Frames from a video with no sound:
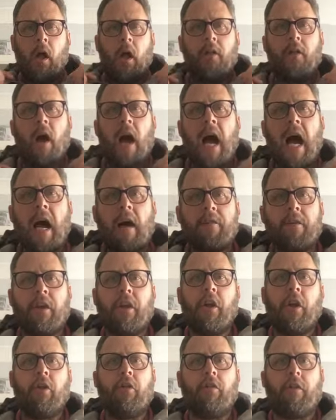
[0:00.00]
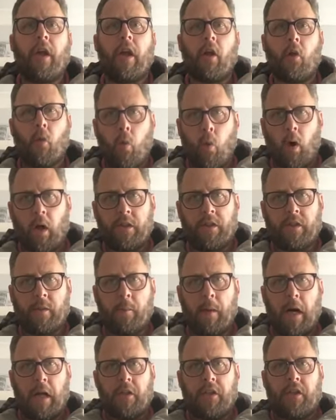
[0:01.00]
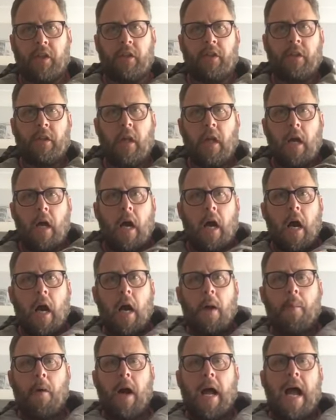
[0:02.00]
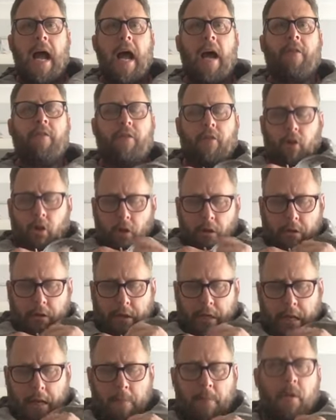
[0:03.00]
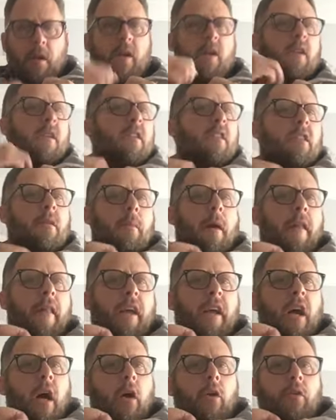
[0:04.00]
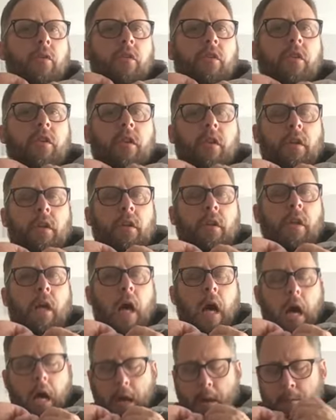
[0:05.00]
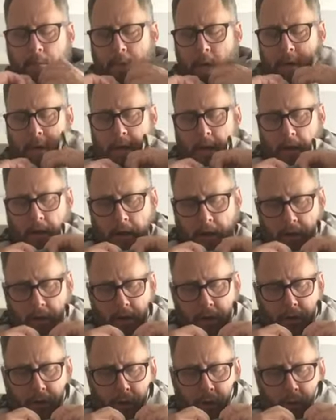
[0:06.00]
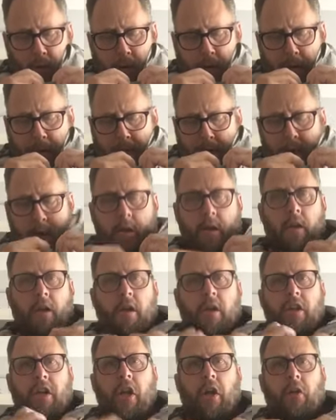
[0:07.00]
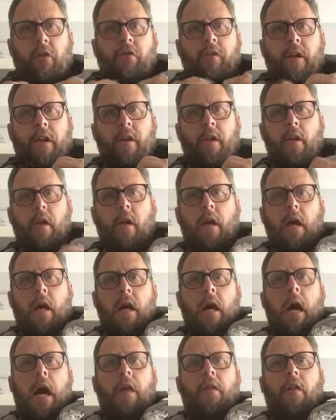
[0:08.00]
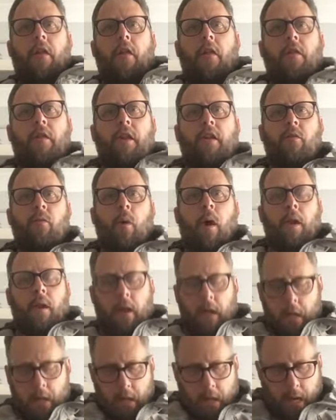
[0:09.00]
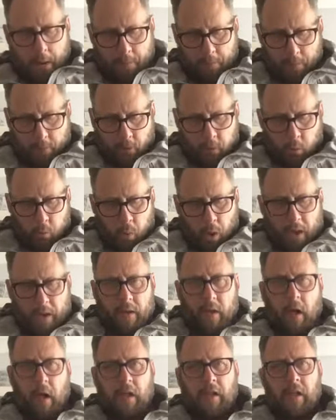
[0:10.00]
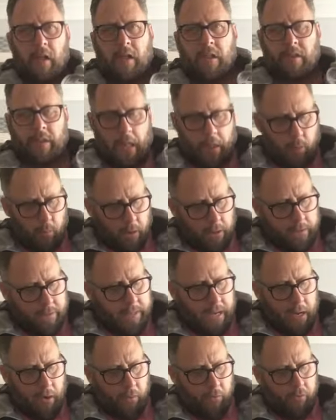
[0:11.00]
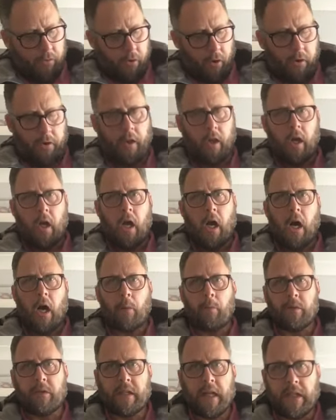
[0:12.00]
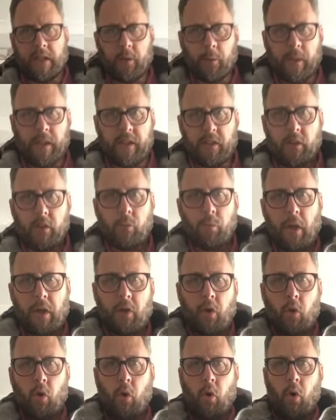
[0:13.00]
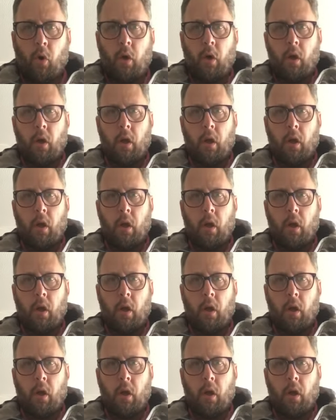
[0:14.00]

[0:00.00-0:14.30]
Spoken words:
I haven't used it quite so much is I have got some other coats that do need using other than this one. The one, like I say, the one downside I would say to it is when you're